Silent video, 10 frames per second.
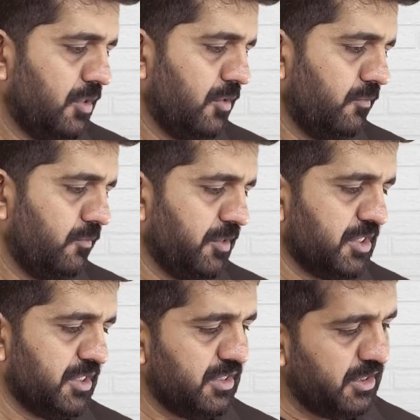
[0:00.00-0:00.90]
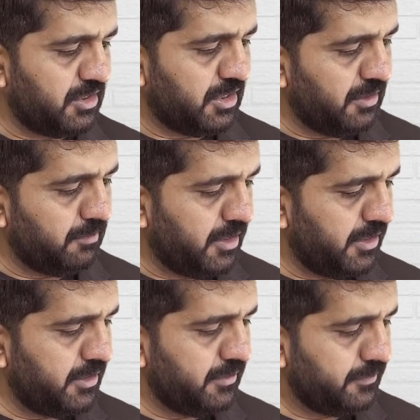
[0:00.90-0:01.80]
which is nothing
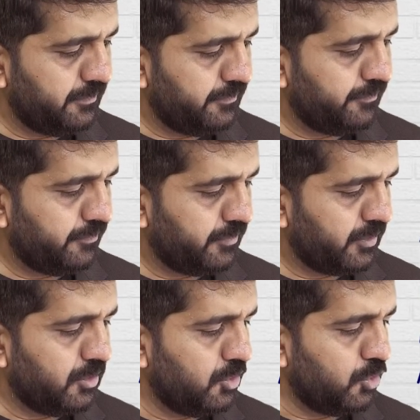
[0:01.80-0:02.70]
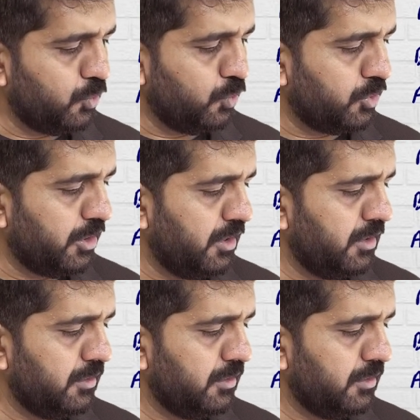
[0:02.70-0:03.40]
but total